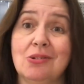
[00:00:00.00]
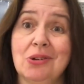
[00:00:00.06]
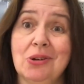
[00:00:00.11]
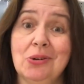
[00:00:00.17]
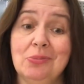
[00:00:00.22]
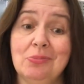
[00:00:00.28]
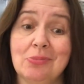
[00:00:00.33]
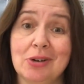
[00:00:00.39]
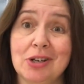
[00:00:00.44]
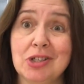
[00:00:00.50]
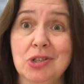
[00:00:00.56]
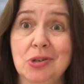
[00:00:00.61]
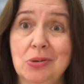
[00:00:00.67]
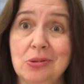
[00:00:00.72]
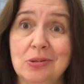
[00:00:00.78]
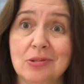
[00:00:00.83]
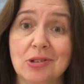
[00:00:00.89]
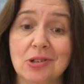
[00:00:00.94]
your own brush
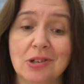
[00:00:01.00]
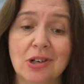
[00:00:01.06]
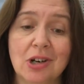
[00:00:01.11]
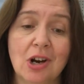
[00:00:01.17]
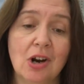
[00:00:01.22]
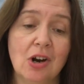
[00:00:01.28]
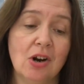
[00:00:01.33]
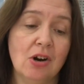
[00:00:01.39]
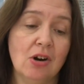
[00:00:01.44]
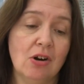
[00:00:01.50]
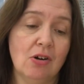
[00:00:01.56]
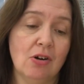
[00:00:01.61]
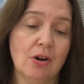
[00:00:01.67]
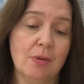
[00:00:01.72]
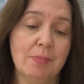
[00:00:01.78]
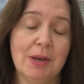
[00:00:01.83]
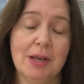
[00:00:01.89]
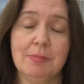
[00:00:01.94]
holder
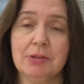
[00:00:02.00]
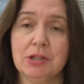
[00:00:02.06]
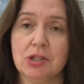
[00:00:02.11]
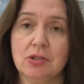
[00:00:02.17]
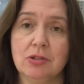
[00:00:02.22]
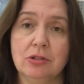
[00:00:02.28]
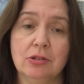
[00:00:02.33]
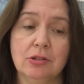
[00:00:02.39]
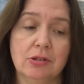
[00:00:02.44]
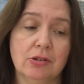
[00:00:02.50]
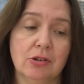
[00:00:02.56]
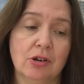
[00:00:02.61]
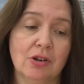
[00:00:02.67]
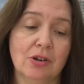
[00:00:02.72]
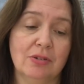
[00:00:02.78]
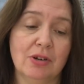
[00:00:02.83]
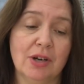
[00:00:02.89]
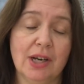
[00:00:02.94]
or paintbrush holder or
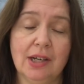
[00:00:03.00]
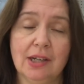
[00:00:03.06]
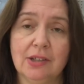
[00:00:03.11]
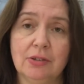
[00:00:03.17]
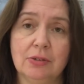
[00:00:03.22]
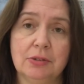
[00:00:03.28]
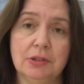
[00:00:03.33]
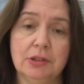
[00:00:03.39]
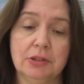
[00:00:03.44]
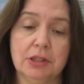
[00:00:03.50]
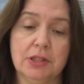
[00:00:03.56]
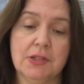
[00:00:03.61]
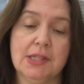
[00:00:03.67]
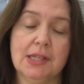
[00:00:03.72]
crayon holder or